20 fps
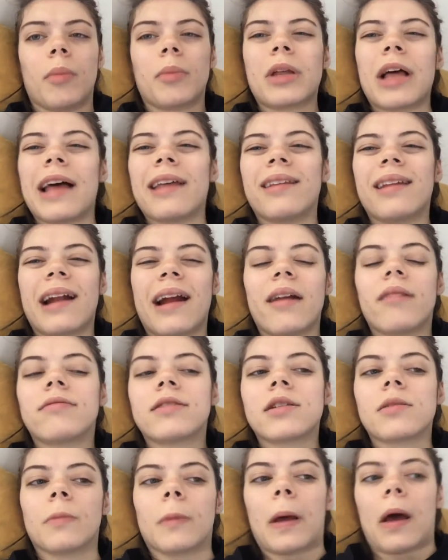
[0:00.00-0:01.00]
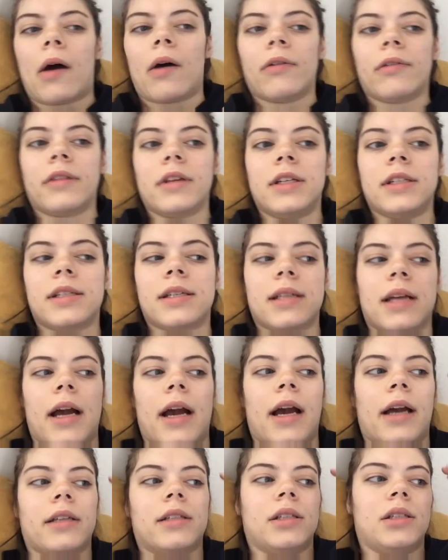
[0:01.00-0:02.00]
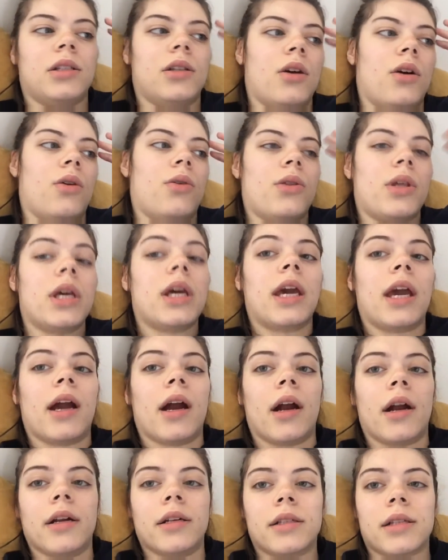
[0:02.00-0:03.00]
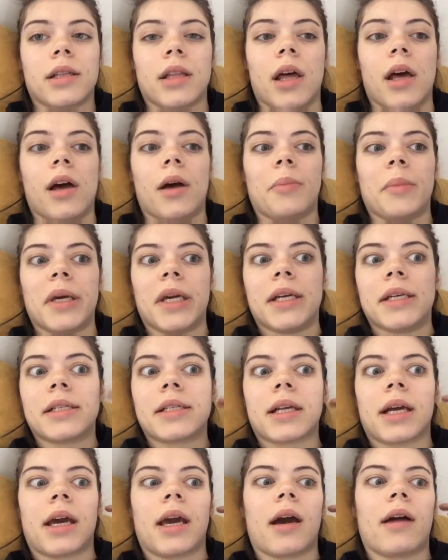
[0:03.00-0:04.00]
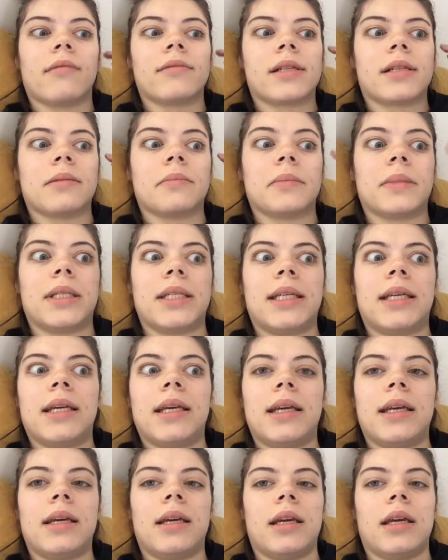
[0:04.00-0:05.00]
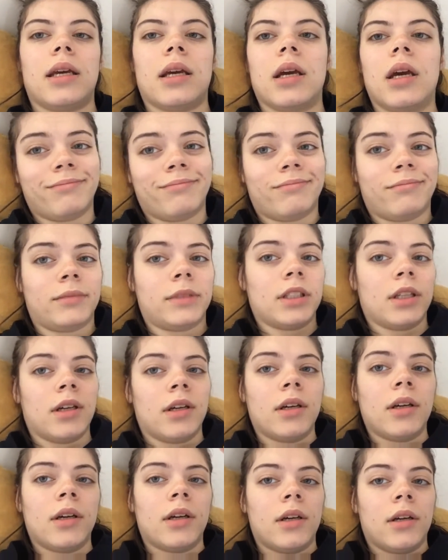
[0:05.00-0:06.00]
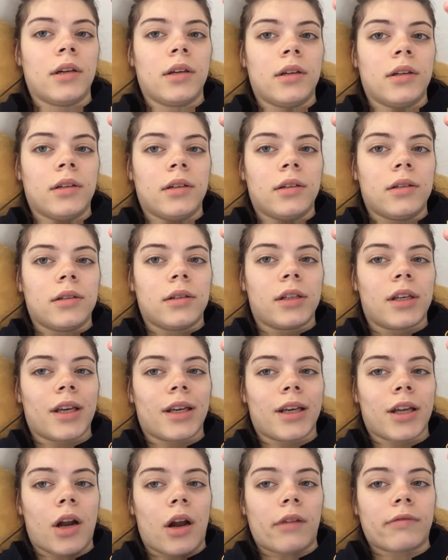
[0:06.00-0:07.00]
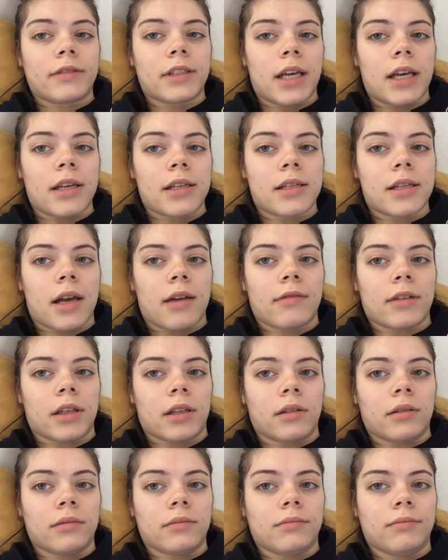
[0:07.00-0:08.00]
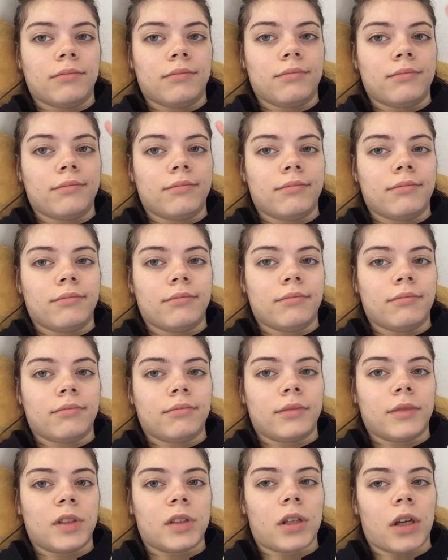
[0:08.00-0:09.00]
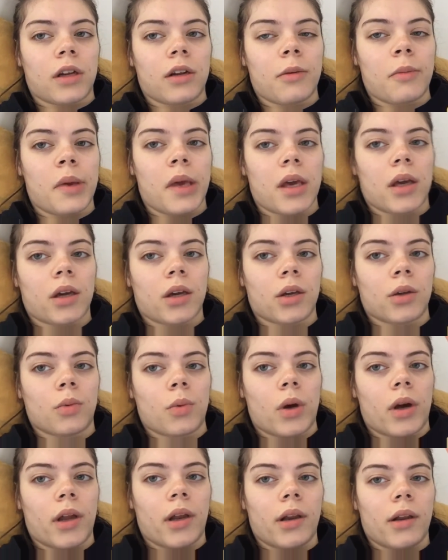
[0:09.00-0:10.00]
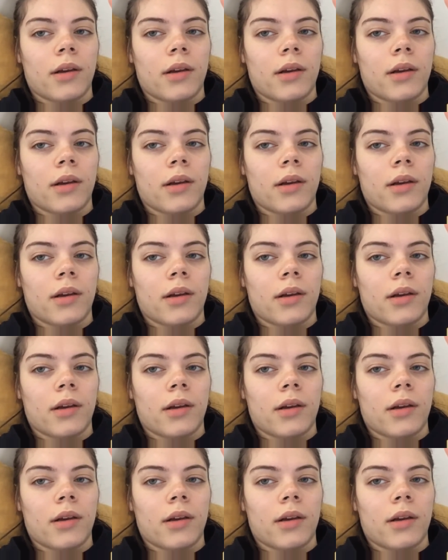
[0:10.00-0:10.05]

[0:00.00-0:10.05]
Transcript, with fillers: I'm glad that I have some healthy snacks, you know, the carrots and the hummus. I have some tea. Kicking off day seven. It's gonna be a good one.